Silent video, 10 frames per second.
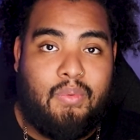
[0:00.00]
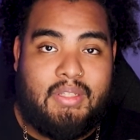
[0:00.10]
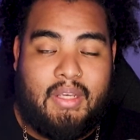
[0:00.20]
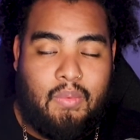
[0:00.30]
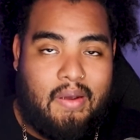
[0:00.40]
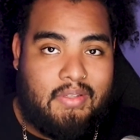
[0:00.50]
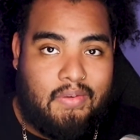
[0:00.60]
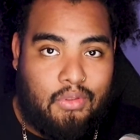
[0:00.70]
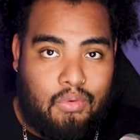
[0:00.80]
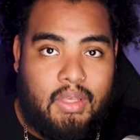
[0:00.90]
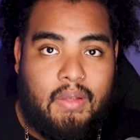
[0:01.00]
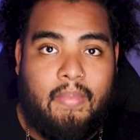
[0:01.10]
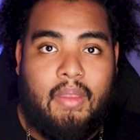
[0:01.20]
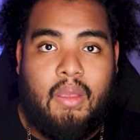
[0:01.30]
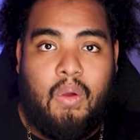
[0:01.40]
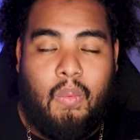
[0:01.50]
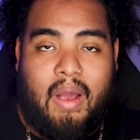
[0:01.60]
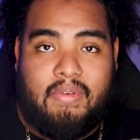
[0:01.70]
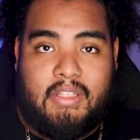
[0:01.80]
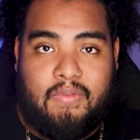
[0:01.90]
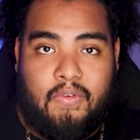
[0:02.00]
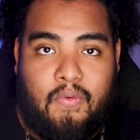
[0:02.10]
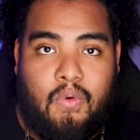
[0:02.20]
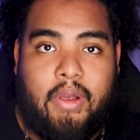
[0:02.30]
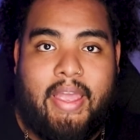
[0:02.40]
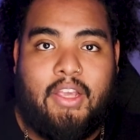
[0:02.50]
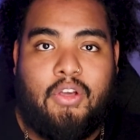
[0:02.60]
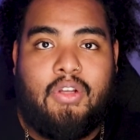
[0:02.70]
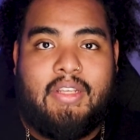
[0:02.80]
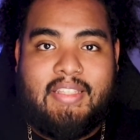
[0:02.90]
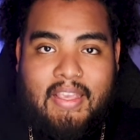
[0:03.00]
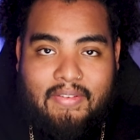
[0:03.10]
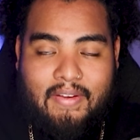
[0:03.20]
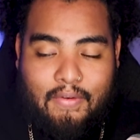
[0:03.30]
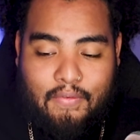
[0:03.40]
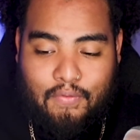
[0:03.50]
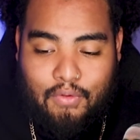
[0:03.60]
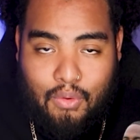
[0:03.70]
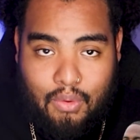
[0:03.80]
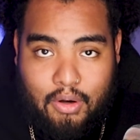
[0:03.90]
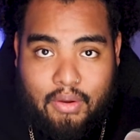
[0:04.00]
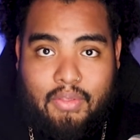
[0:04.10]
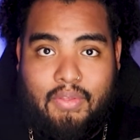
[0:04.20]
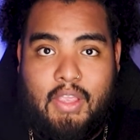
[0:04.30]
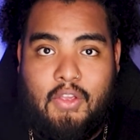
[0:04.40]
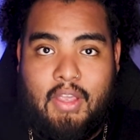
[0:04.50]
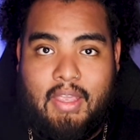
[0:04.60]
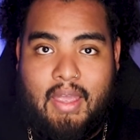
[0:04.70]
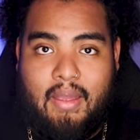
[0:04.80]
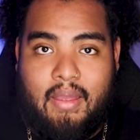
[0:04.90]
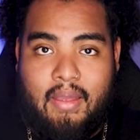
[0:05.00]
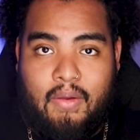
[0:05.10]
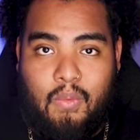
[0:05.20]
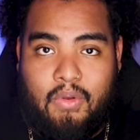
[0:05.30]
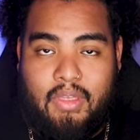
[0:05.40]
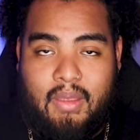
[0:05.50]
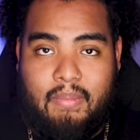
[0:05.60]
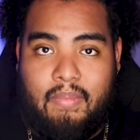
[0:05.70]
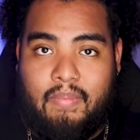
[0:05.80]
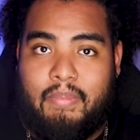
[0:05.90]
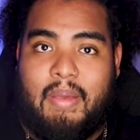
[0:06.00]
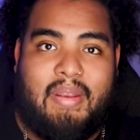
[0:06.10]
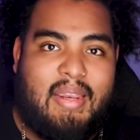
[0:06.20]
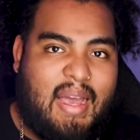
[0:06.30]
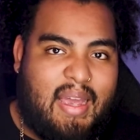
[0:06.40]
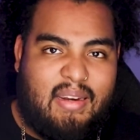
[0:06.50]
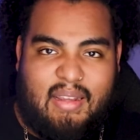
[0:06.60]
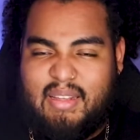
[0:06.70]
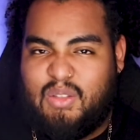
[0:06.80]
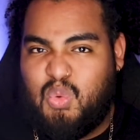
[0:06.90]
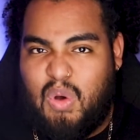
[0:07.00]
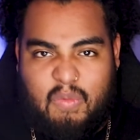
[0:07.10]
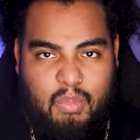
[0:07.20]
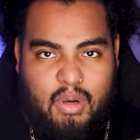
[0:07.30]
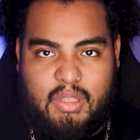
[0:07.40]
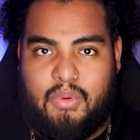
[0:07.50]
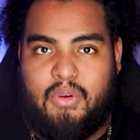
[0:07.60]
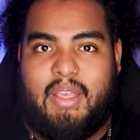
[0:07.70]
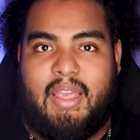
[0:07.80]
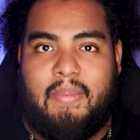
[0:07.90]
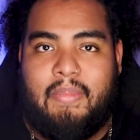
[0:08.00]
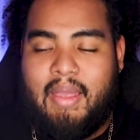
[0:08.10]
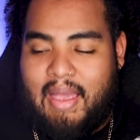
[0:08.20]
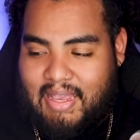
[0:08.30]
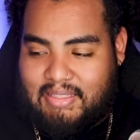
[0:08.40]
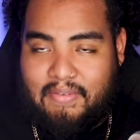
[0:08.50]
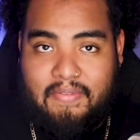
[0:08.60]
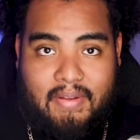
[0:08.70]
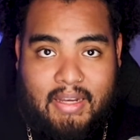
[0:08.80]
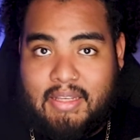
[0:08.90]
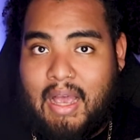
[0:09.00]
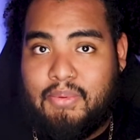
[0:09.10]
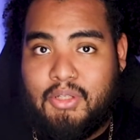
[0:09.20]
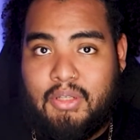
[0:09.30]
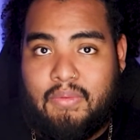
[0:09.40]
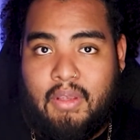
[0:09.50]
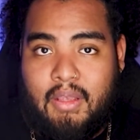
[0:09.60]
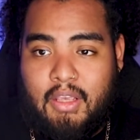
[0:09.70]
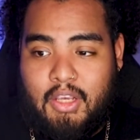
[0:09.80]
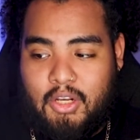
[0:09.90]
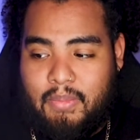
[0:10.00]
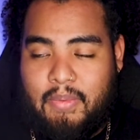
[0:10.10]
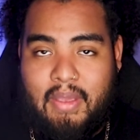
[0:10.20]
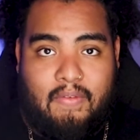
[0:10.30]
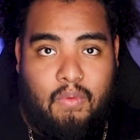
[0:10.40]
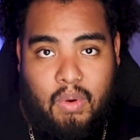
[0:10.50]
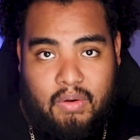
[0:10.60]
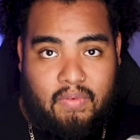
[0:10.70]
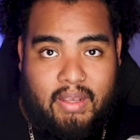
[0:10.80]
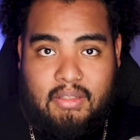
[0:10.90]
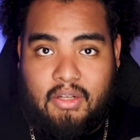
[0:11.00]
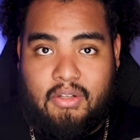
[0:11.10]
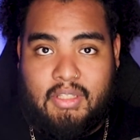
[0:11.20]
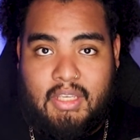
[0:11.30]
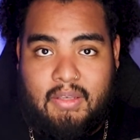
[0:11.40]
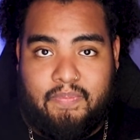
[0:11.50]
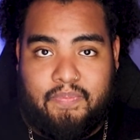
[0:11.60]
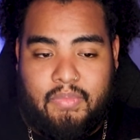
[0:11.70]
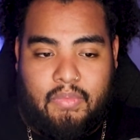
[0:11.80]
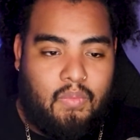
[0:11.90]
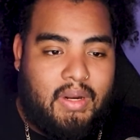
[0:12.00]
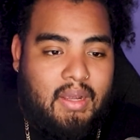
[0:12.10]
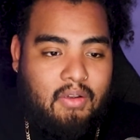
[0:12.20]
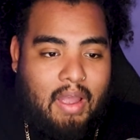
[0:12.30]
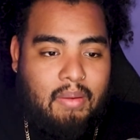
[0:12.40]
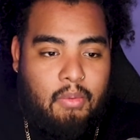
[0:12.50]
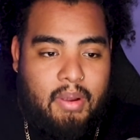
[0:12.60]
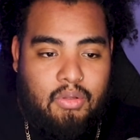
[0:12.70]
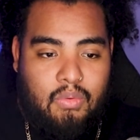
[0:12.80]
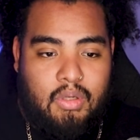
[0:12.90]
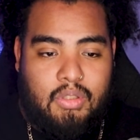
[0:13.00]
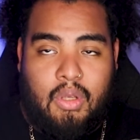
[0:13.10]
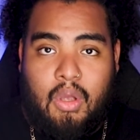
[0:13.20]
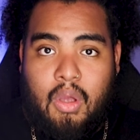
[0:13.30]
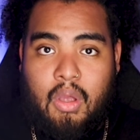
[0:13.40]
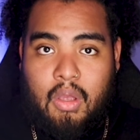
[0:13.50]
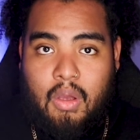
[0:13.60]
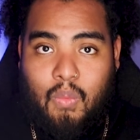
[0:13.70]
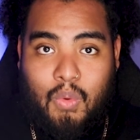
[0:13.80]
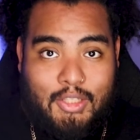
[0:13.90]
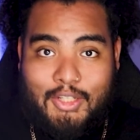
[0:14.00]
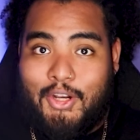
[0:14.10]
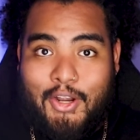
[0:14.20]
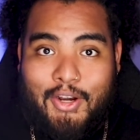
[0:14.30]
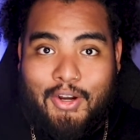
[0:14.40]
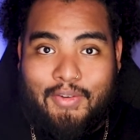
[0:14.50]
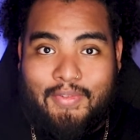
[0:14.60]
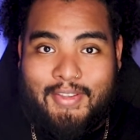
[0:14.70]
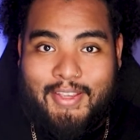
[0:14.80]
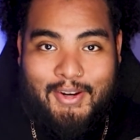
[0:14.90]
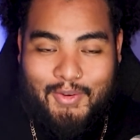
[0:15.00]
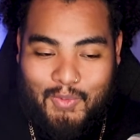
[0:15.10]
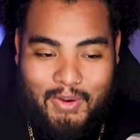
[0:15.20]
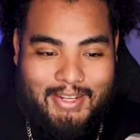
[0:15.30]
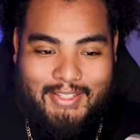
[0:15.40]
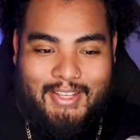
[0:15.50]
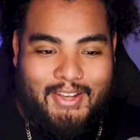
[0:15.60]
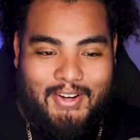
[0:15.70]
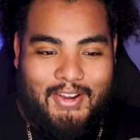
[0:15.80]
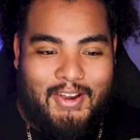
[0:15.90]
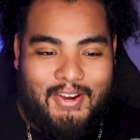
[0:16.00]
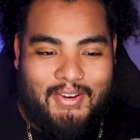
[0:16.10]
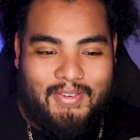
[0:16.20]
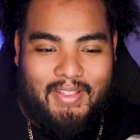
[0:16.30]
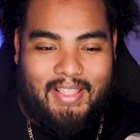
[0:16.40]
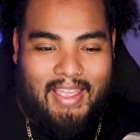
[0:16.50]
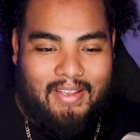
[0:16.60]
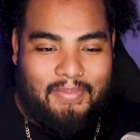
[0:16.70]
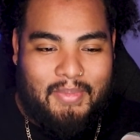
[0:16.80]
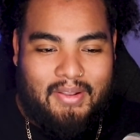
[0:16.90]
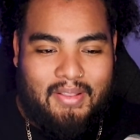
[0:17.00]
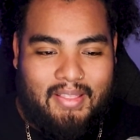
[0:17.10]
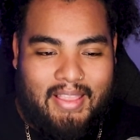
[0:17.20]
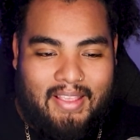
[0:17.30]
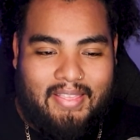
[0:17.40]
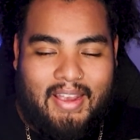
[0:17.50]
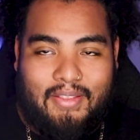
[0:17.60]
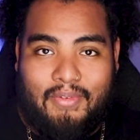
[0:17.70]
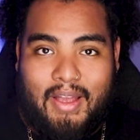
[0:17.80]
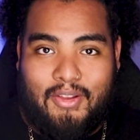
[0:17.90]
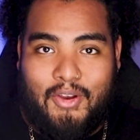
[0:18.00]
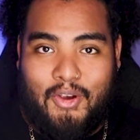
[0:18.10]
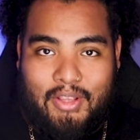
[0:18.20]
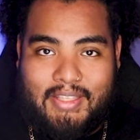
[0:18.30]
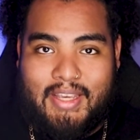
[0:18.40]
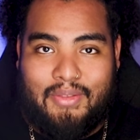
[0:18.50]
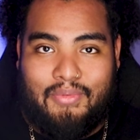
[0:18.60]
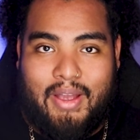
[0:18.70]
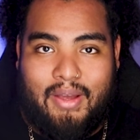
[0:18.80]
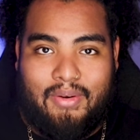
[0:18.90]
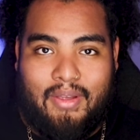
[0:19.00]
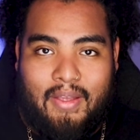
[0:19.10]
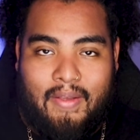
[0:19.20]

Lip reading: Once again, wide receiver 3, wide receiver 4, a good safe floor that you can get with him. Maybe 9, 12 points per game as a flex option. Maybe you have a 1 flex on your team. Why not grab Roberto Woods? What's going to hurt? What is going to hurt? Late 9th round, early 10th round.